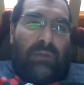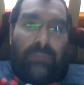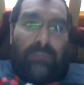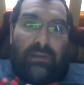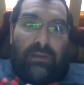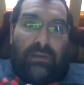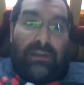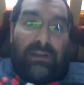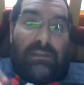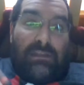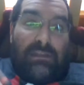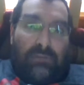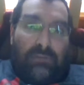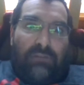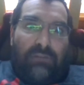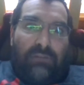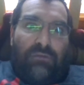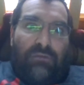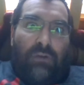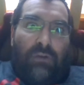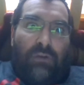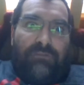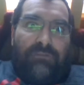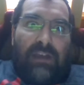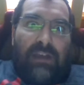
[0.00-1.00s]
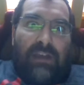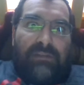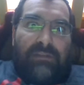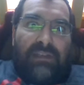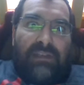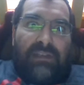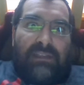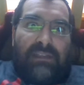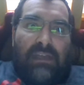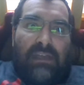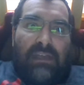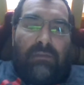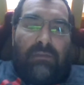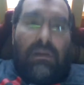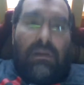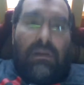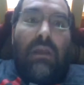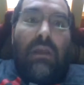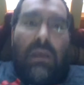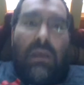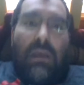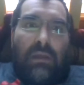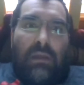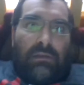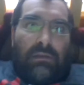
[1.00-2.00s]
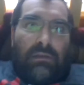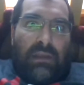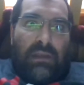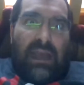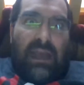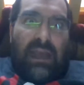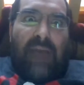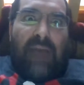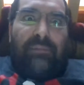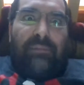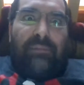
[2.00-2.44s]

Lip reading: periods 3, 4, 5, 6, 7, you got